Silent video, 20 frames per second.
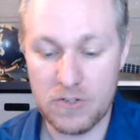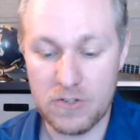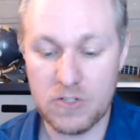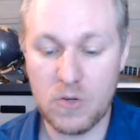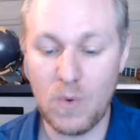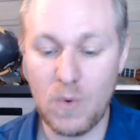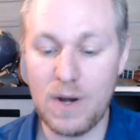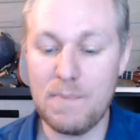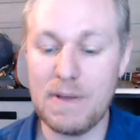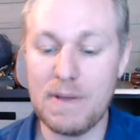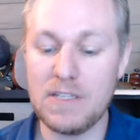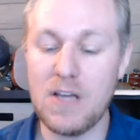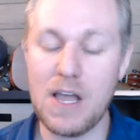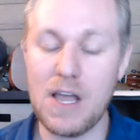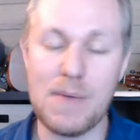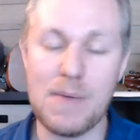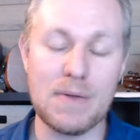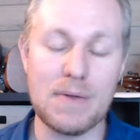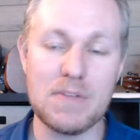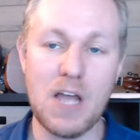So what am I talking
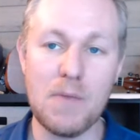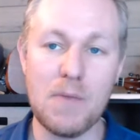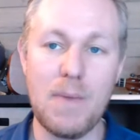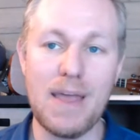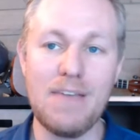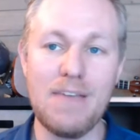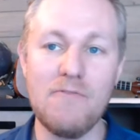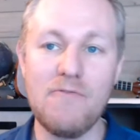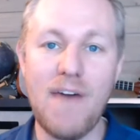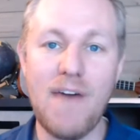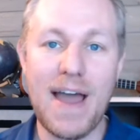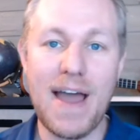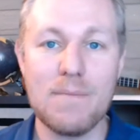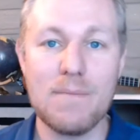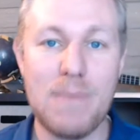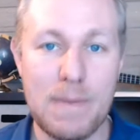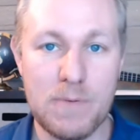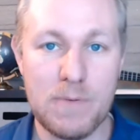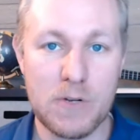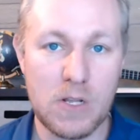about? I'm talking about inviting
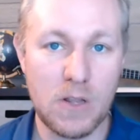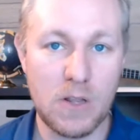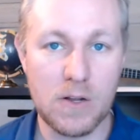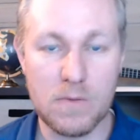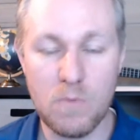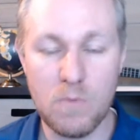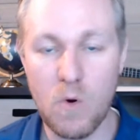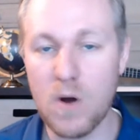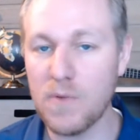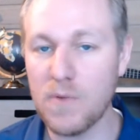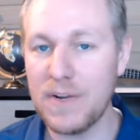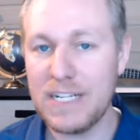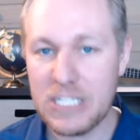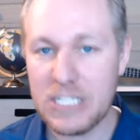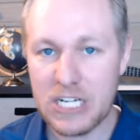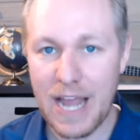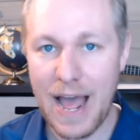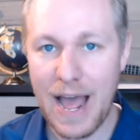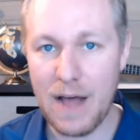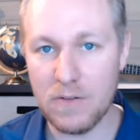people to learn more, reaching
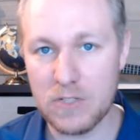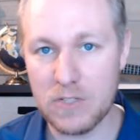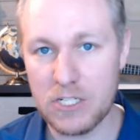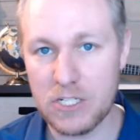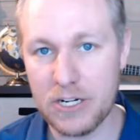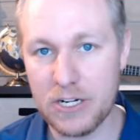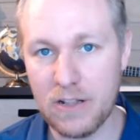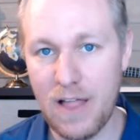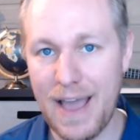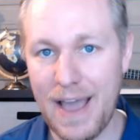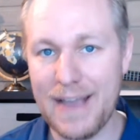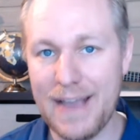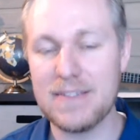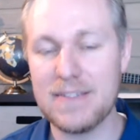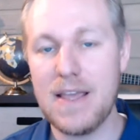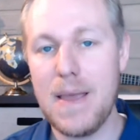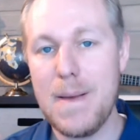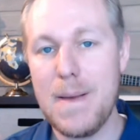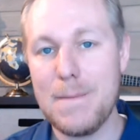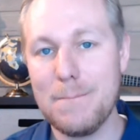out to your clients,
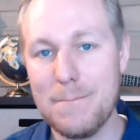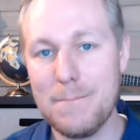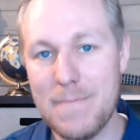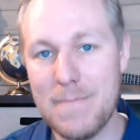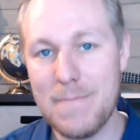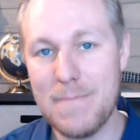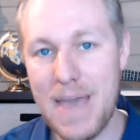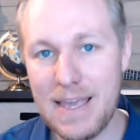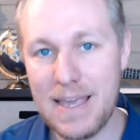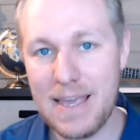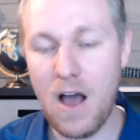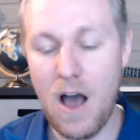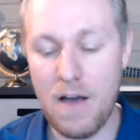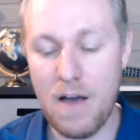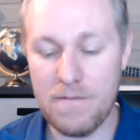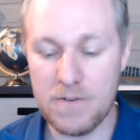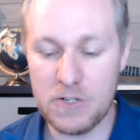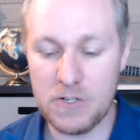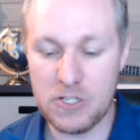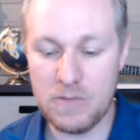making
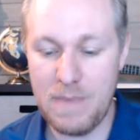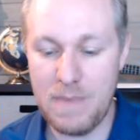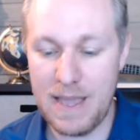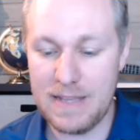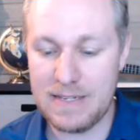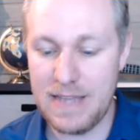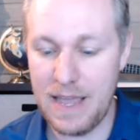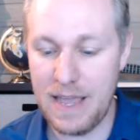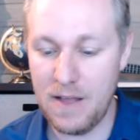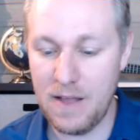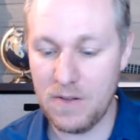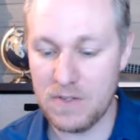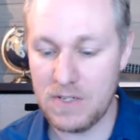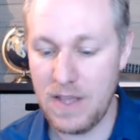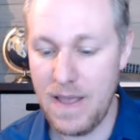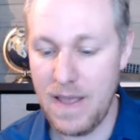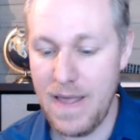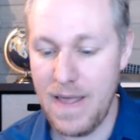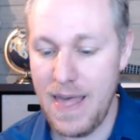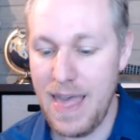offers to make sales.